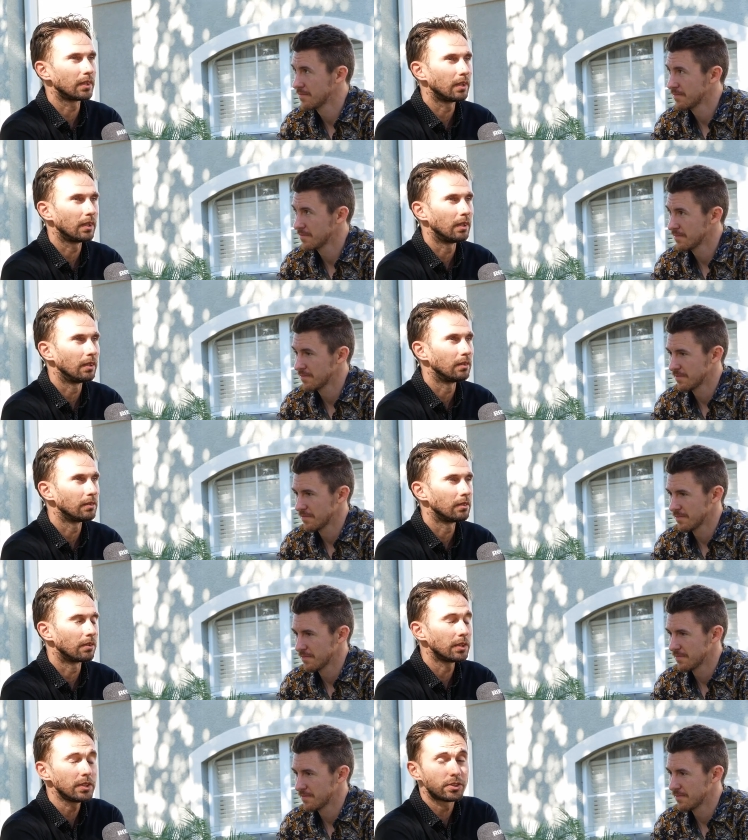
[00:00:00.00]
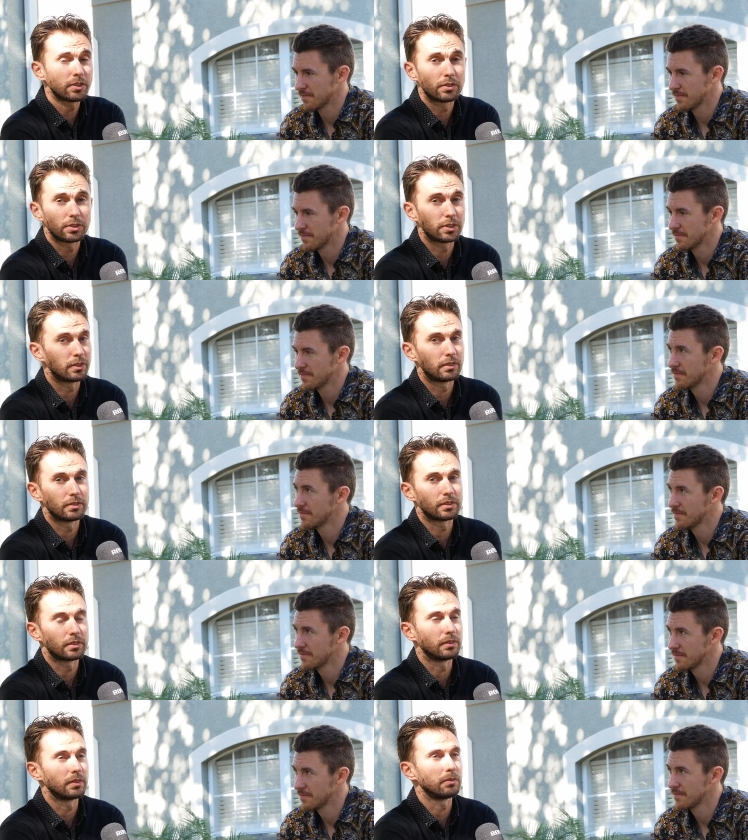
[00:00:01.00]
Speaker 1: uh,
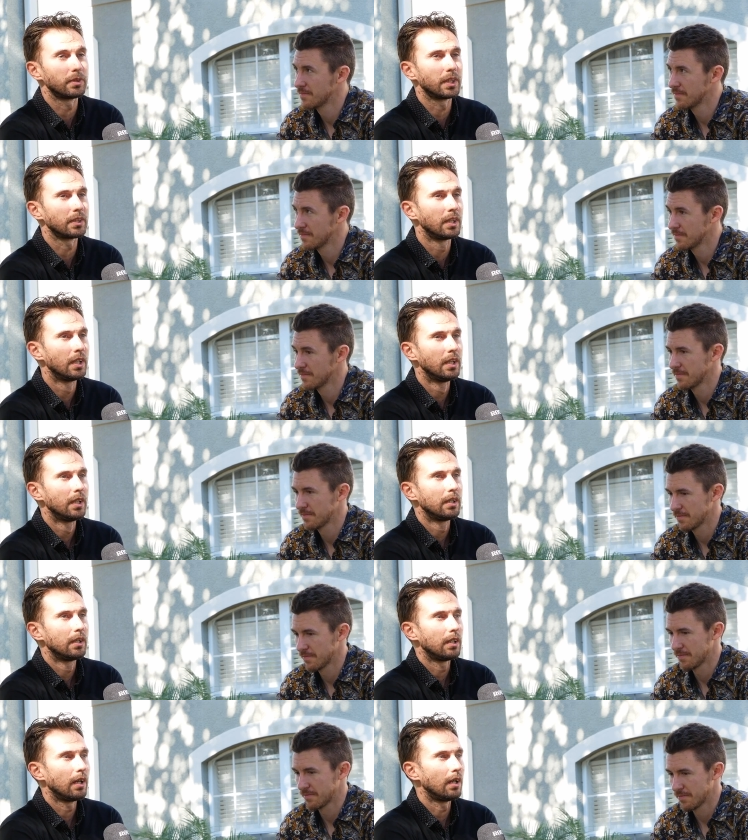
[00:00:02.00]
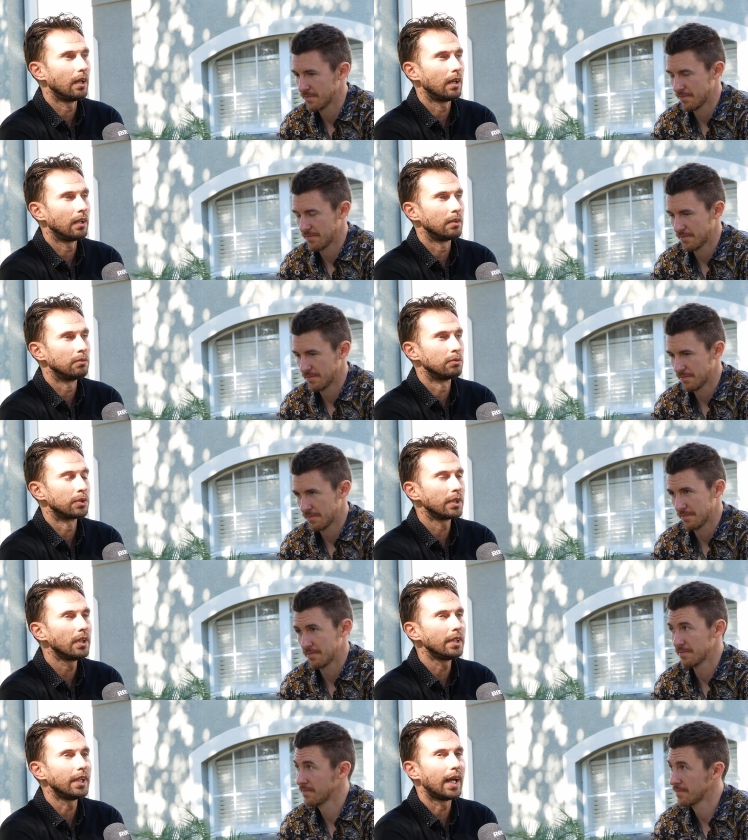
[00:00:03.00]
researchers, you know, that uh,
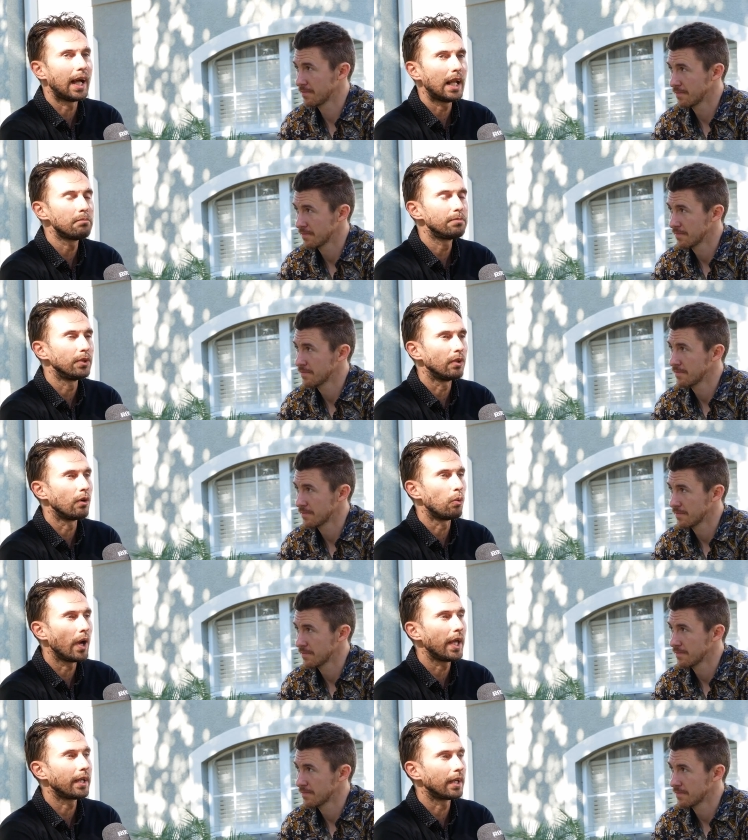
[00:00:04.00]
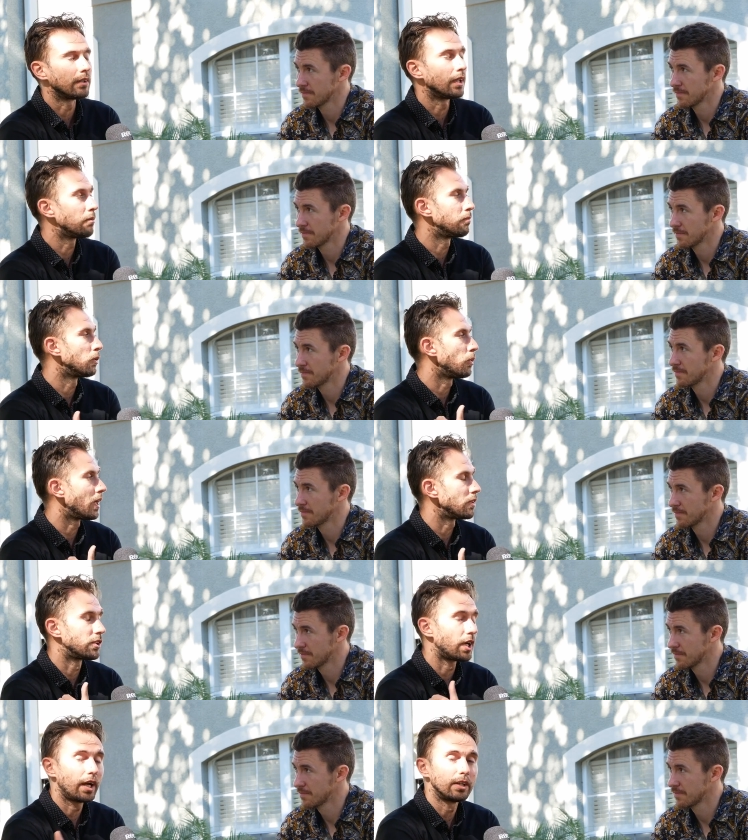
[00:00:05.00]
really help you awaken number
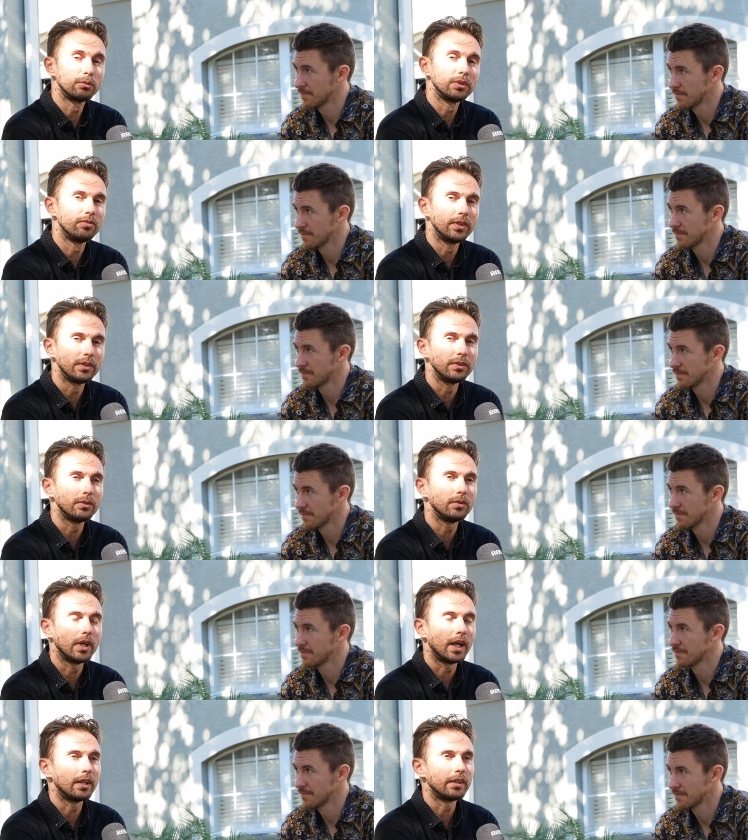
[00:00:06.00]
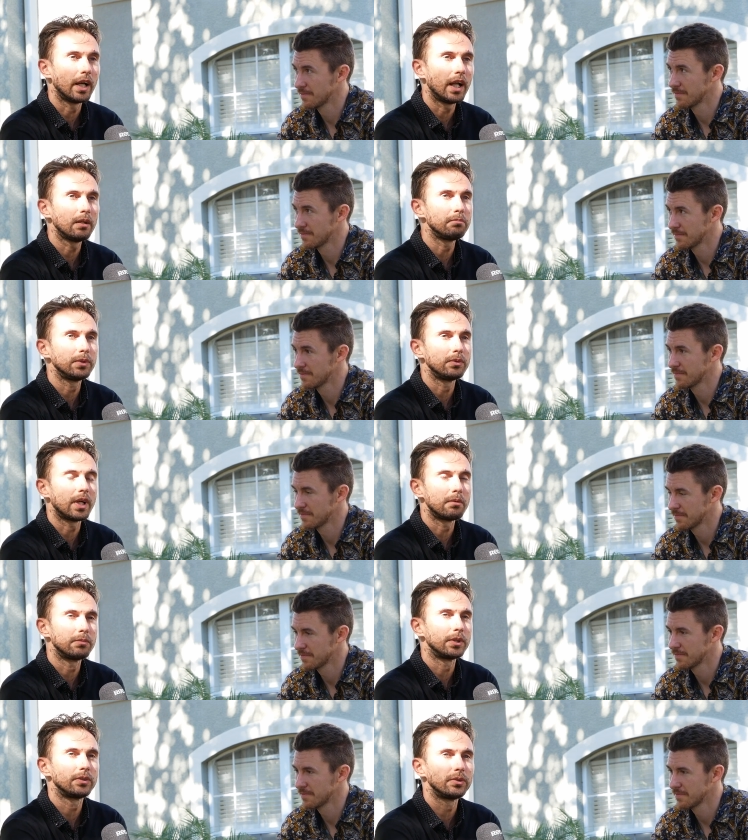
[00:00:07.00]
one giant within you and help you
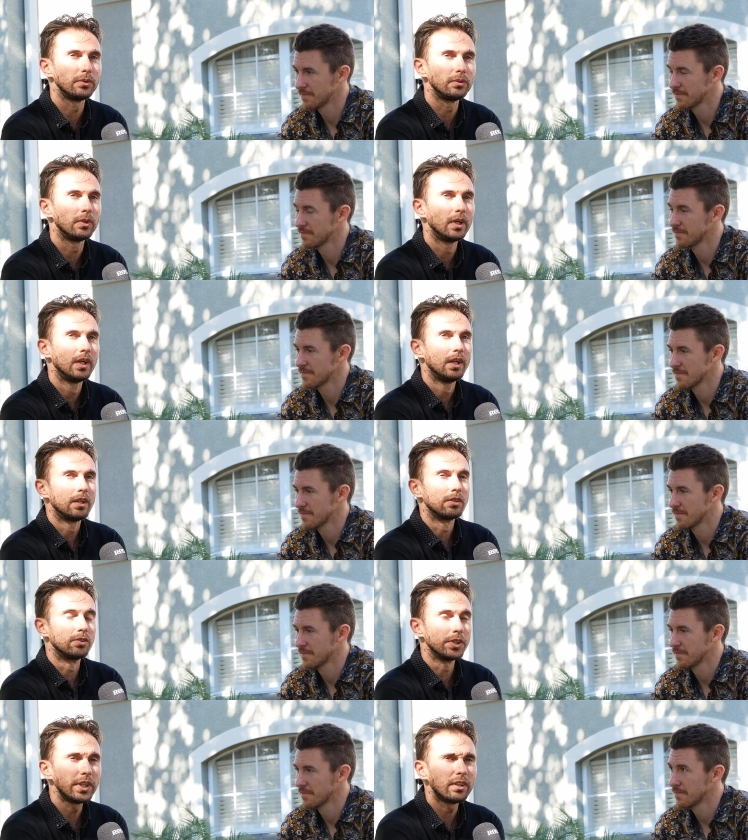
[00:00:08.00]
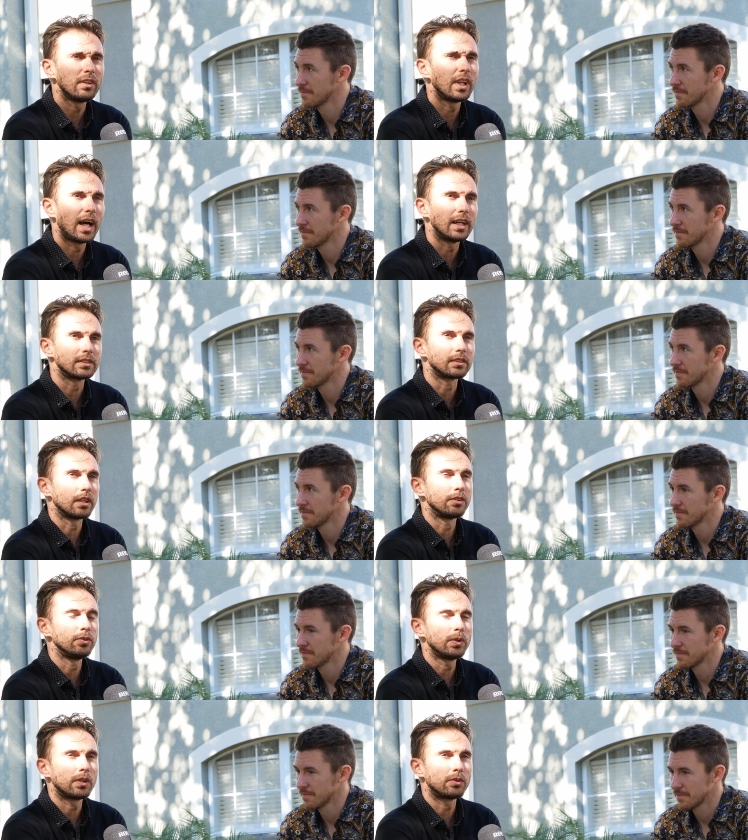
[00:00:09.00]
number two realize
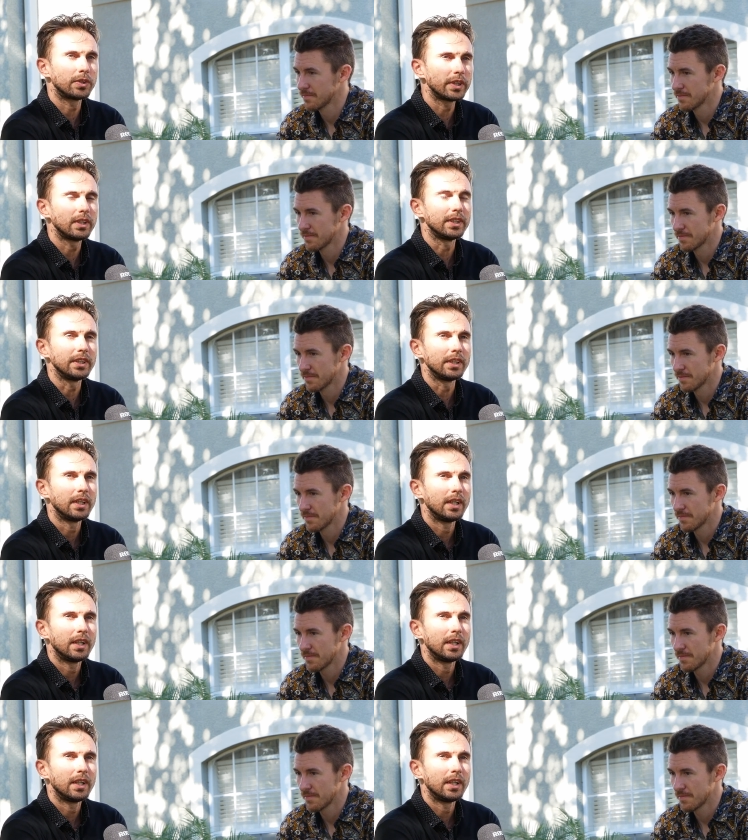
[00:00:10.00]
that you are really